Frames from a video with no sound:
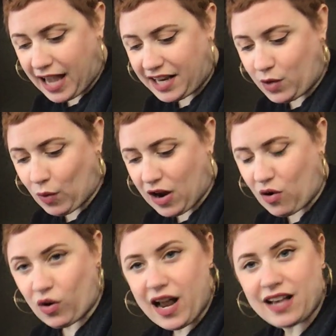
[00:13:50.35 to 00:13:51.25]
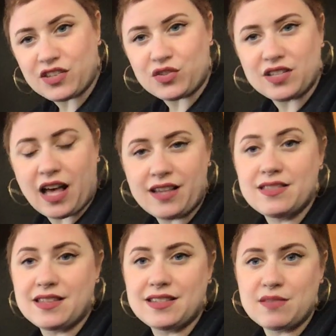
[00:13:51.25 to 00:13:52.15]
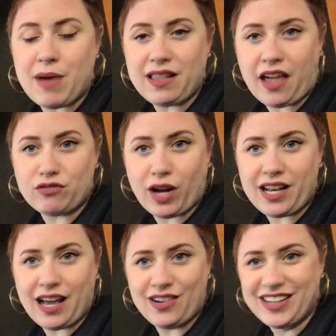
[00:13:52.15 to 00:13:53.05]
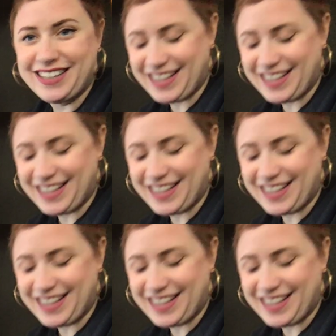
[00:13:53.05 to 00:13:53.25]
anywhere or exercise, this is my life right now.